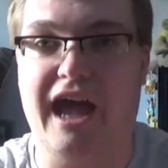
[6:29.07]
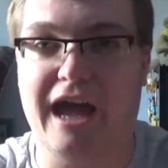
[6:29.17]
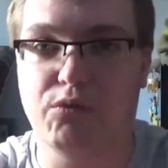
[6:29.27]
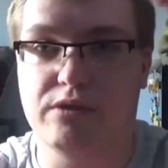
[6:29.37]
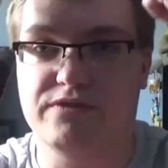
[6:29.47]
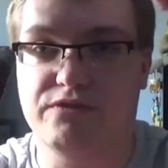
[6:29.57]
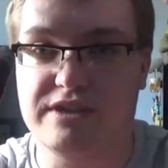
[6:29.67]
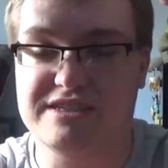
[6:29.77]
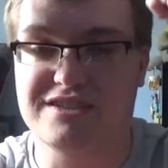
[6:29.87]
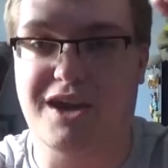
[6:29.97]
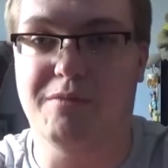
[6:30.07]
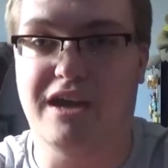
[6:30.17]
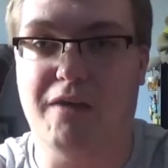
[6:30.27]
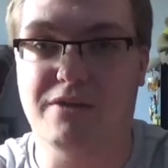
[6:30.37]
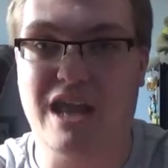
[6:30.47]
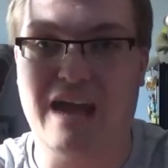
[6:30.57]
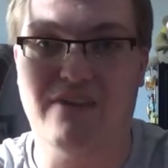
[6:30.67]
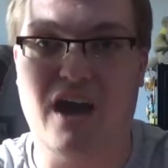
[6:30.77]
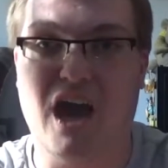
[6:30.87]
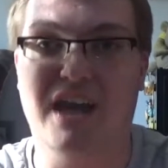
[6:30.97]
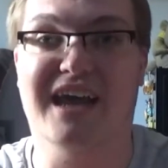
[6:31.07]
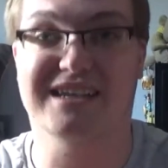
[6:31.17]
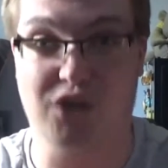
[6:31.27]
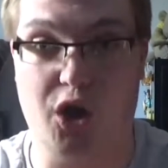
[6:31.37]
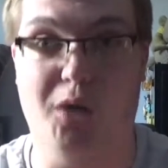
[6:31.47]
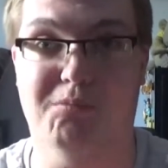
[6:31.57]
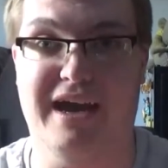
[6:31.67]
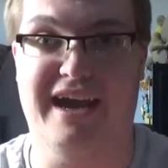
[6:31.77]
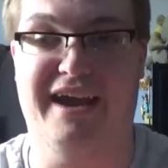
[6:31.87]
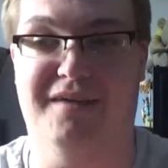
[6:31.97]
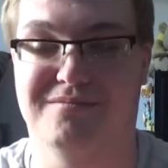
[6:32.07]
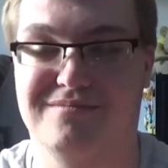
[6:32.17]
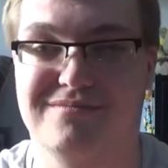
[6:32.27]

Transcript: and with this time, I'm going to have highlights on my hair.